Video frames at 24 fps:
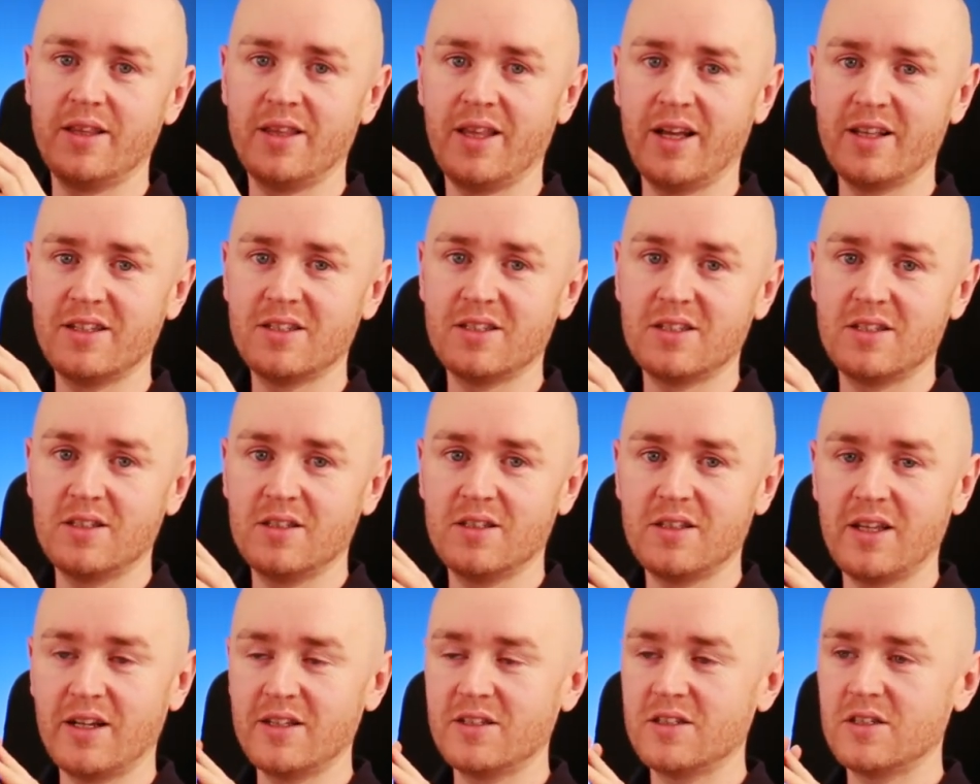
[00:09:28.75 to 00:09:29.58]

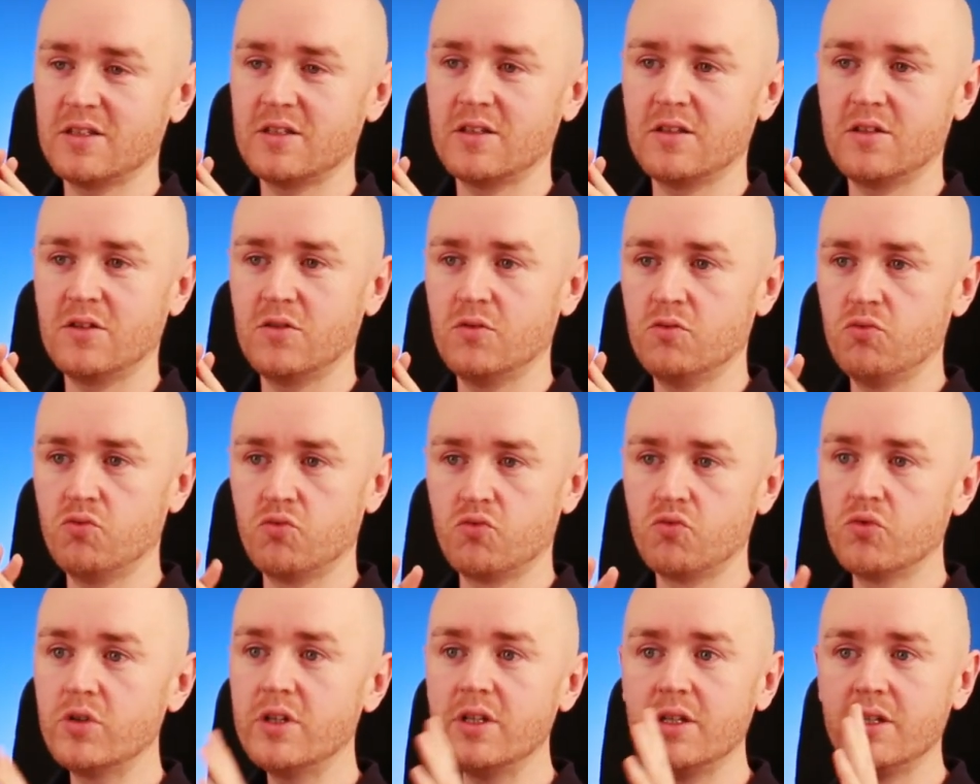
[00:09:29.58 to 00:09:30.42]
That's
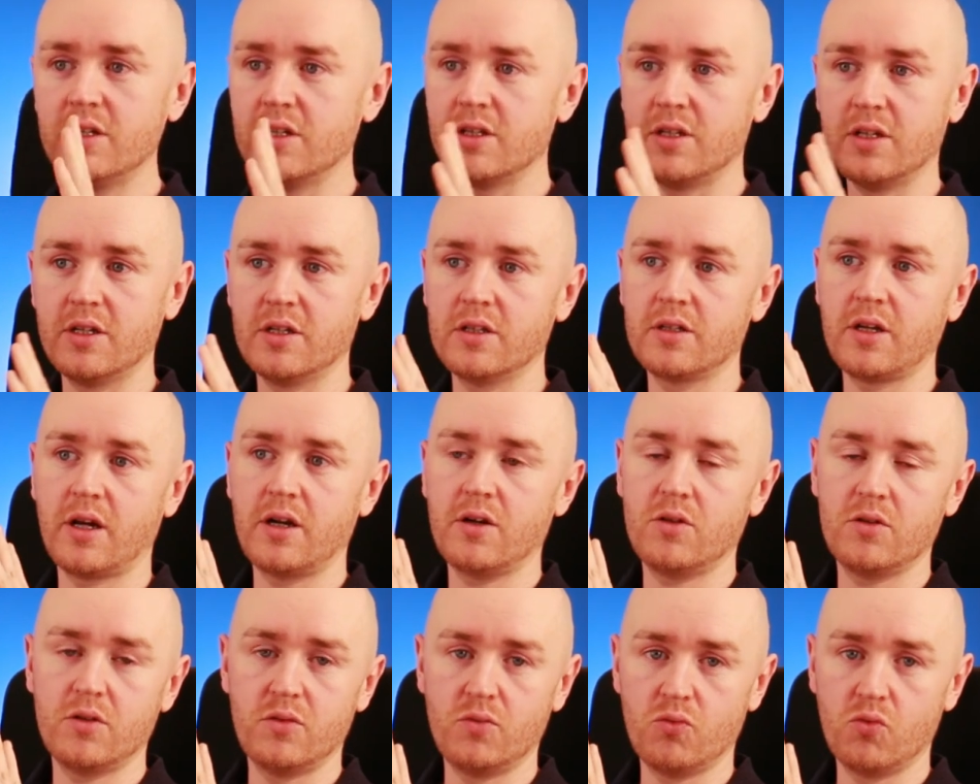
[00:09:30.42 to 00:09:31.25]
really the
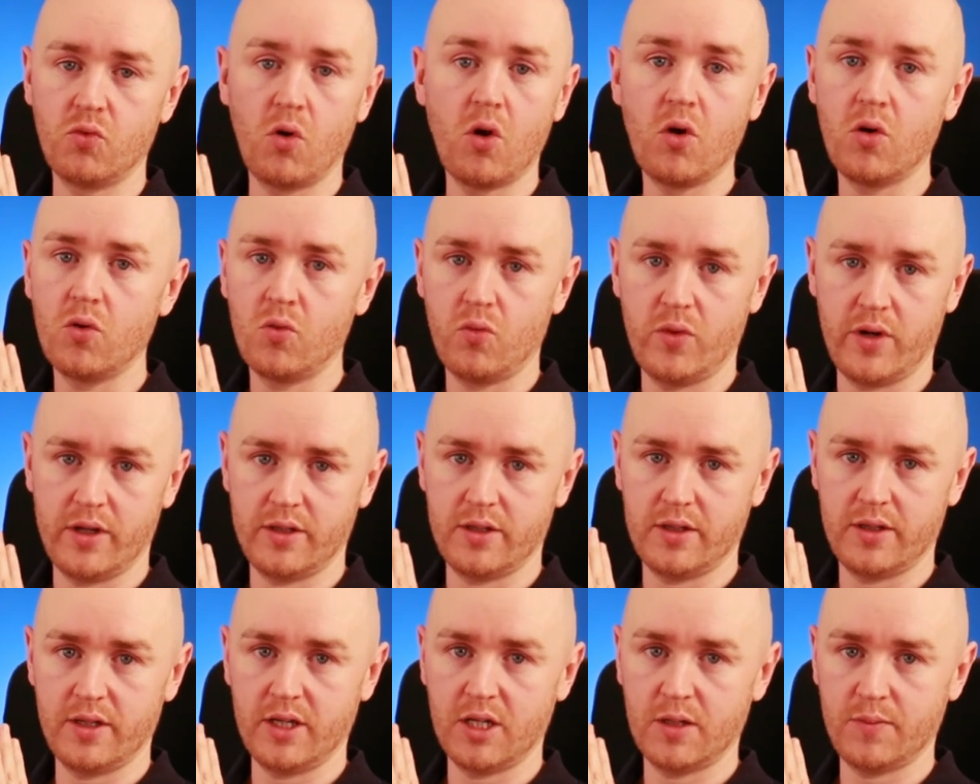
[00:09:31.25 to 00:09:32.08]
entirely wrong way
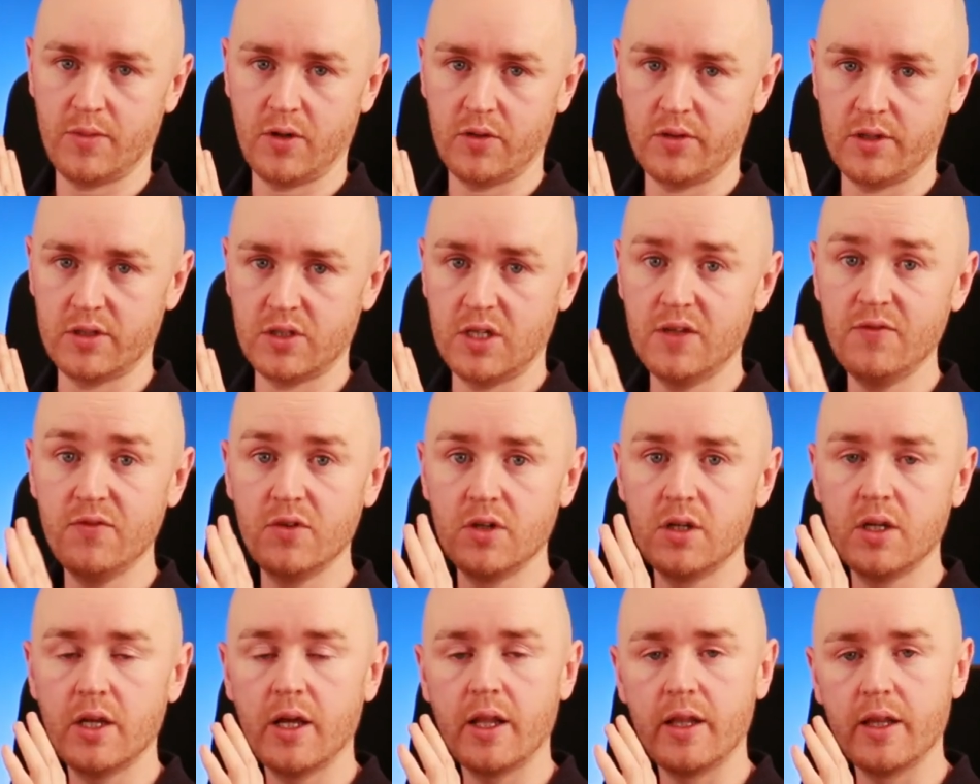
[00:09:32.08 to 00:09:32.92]
to think about this.
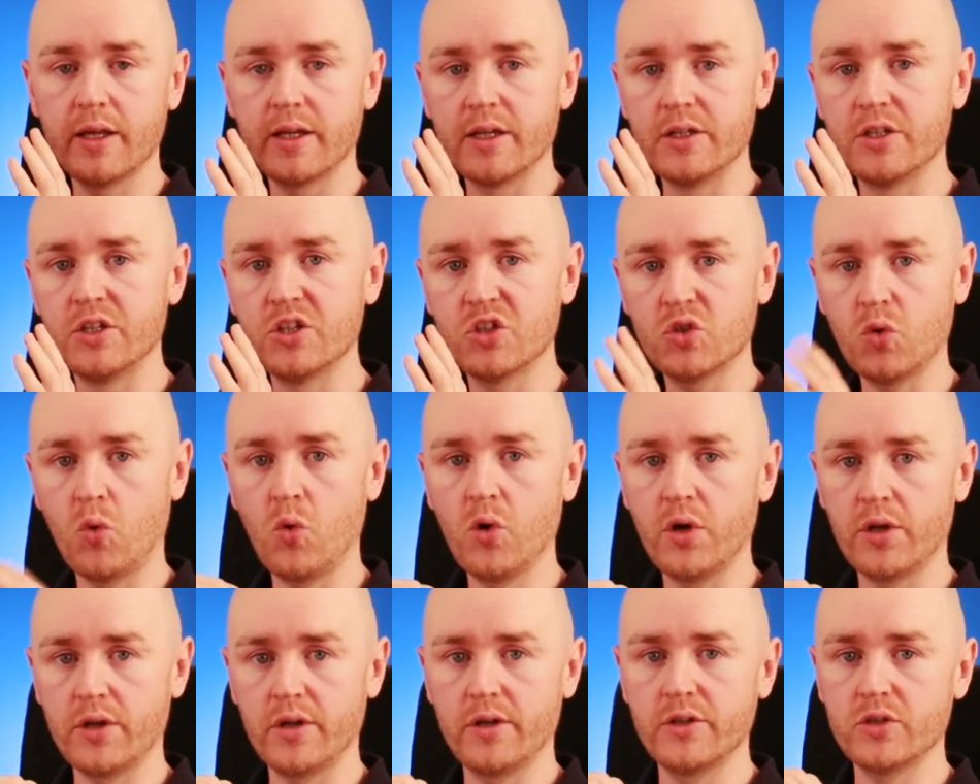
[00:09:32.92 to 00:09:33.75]
Even like a
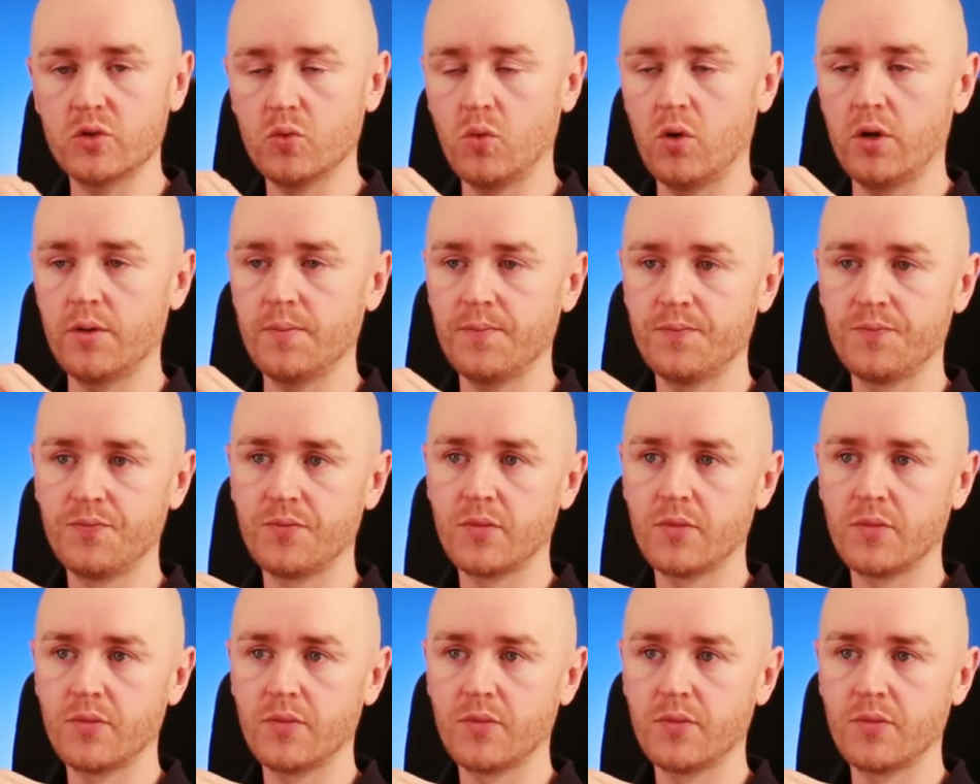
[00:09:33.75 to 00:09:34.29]
disorganized one,